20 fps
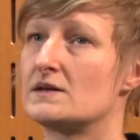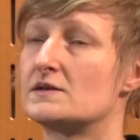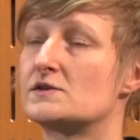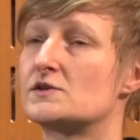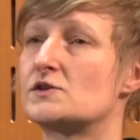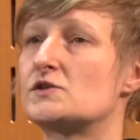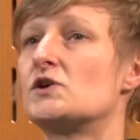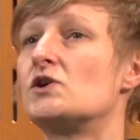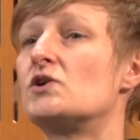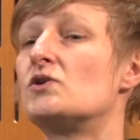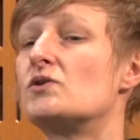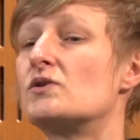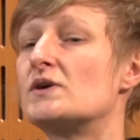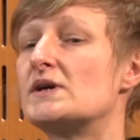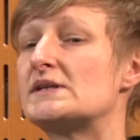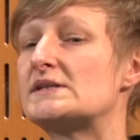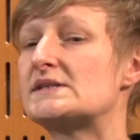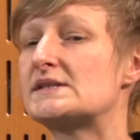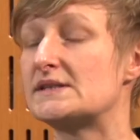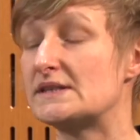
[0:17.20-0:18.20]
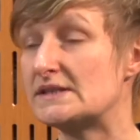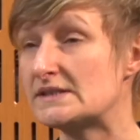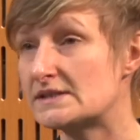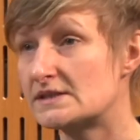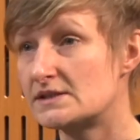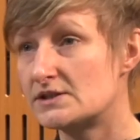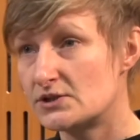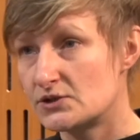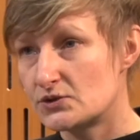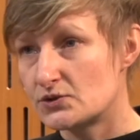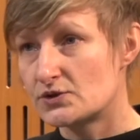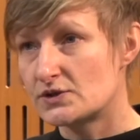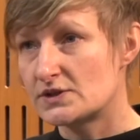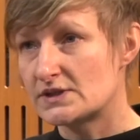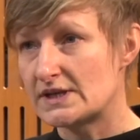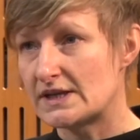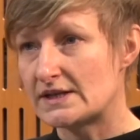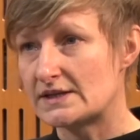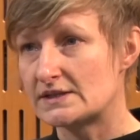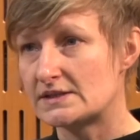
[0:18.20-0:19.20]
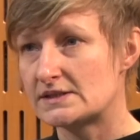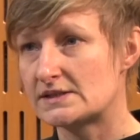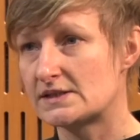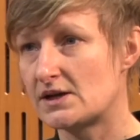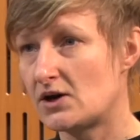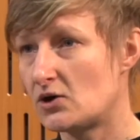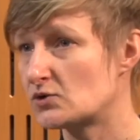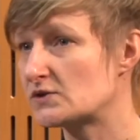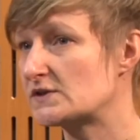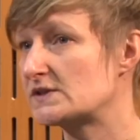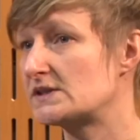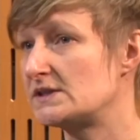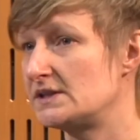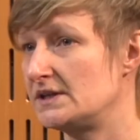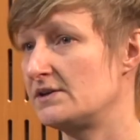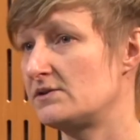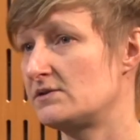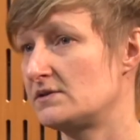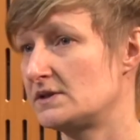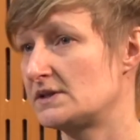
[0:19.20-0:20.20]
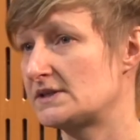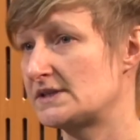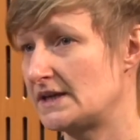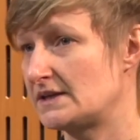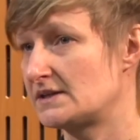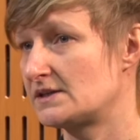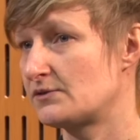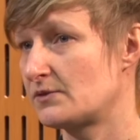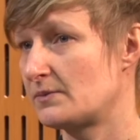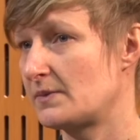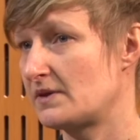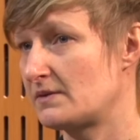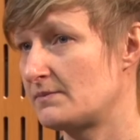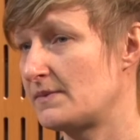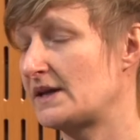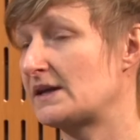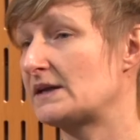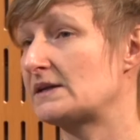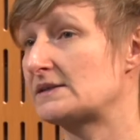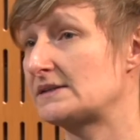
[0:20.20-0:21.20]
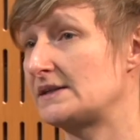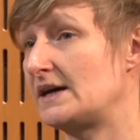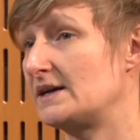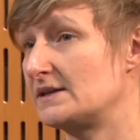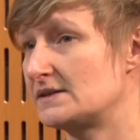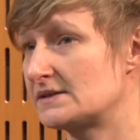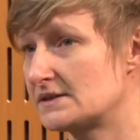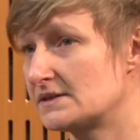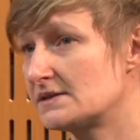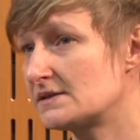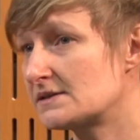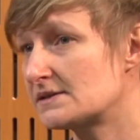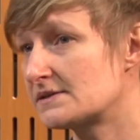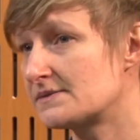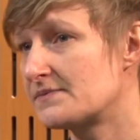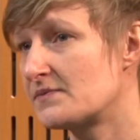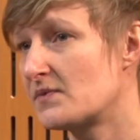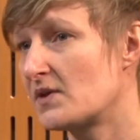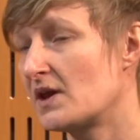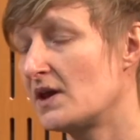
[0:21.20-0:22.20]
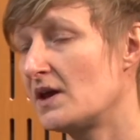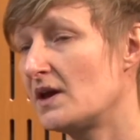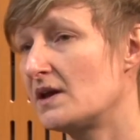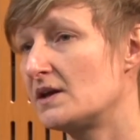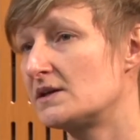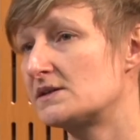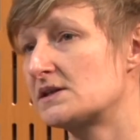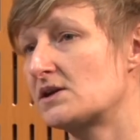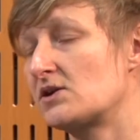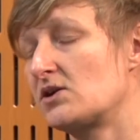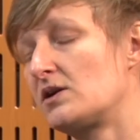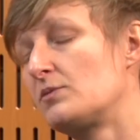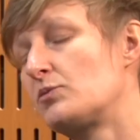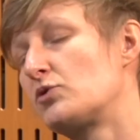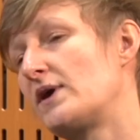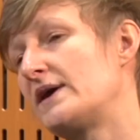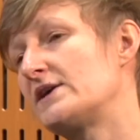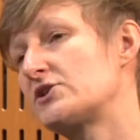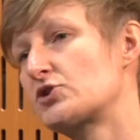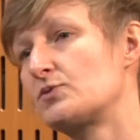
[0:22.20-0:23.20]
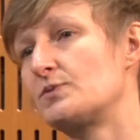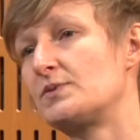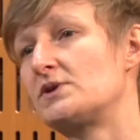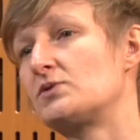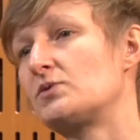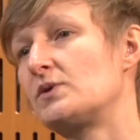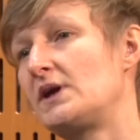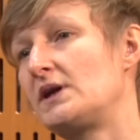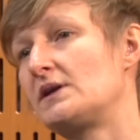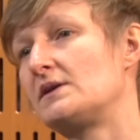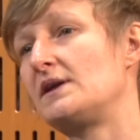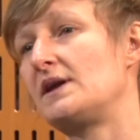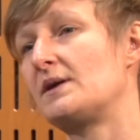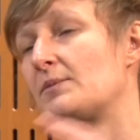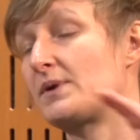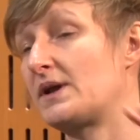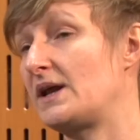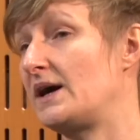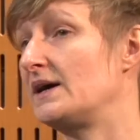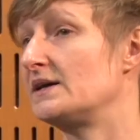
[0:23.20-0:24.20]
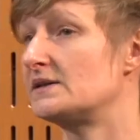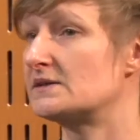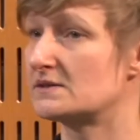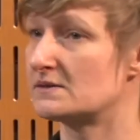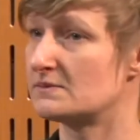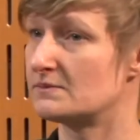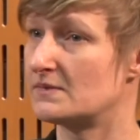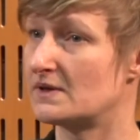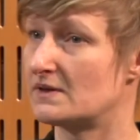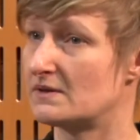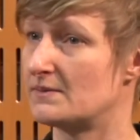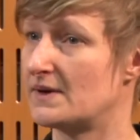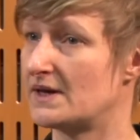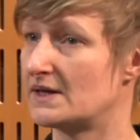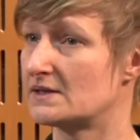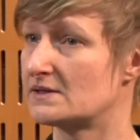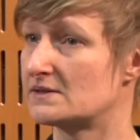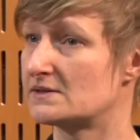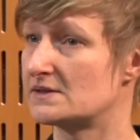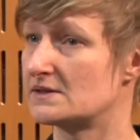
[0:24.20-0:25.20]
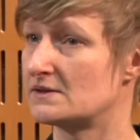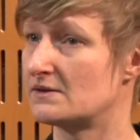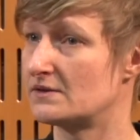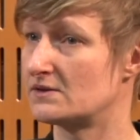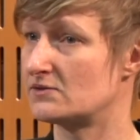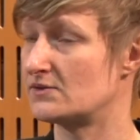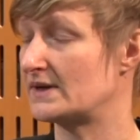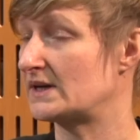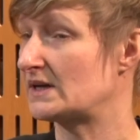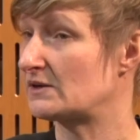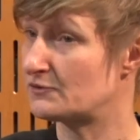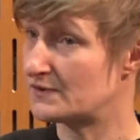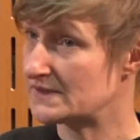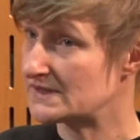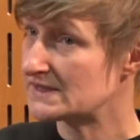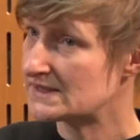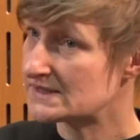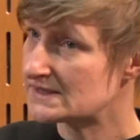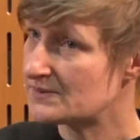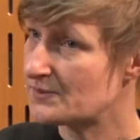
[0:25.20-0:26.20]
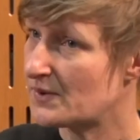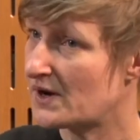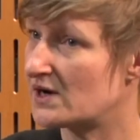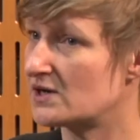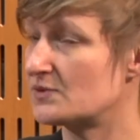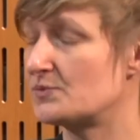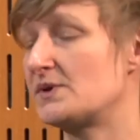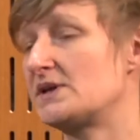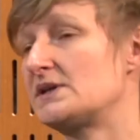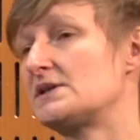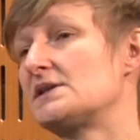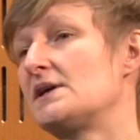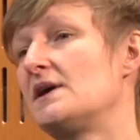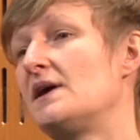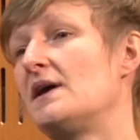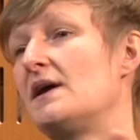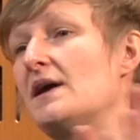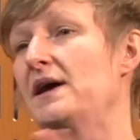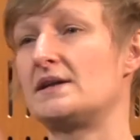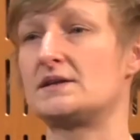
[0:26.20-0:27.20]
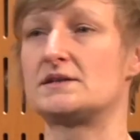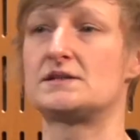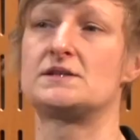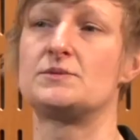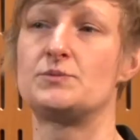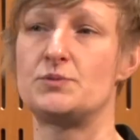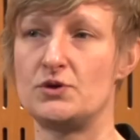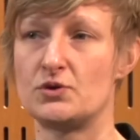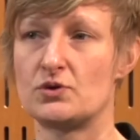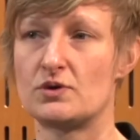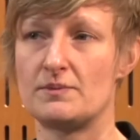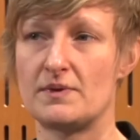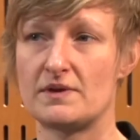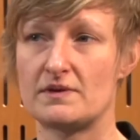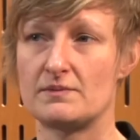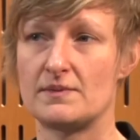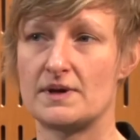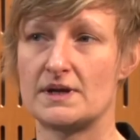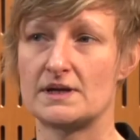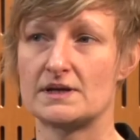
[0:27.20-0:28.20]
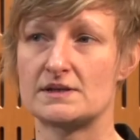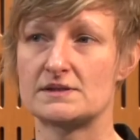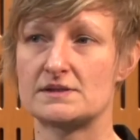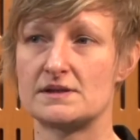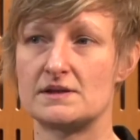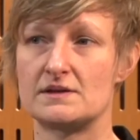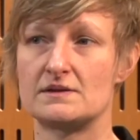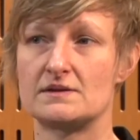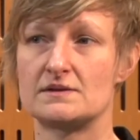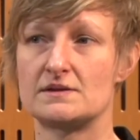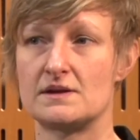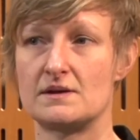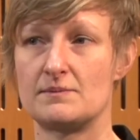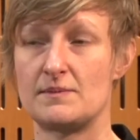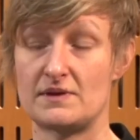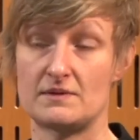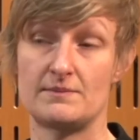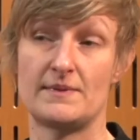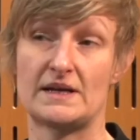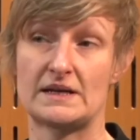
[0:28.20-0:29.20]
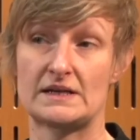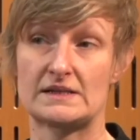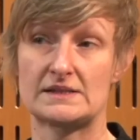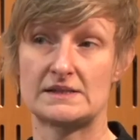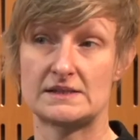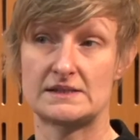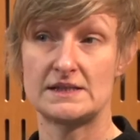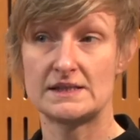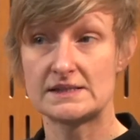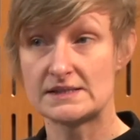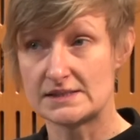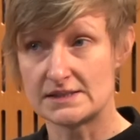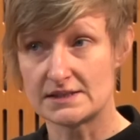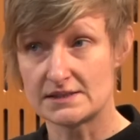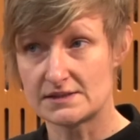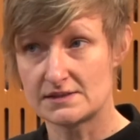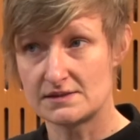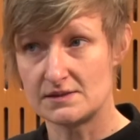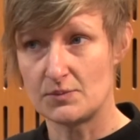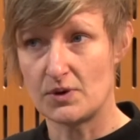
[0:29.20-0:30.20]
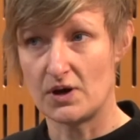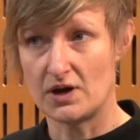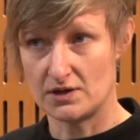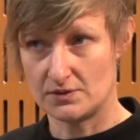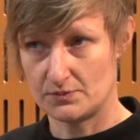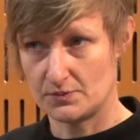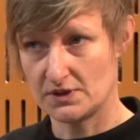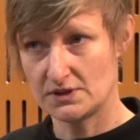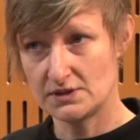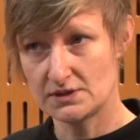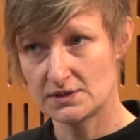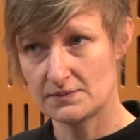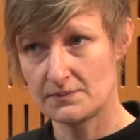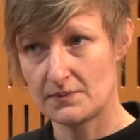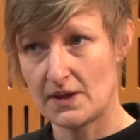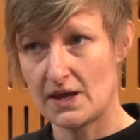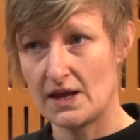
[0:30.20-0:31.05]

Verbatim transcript: So it's an institute that is hosted here in the Centre for Mathematical Sciences. It's a collaboration between the Applied Mathematics and Theoretical Physics Department and the Pure Mathematics and uh, Mathematical Statistics Department.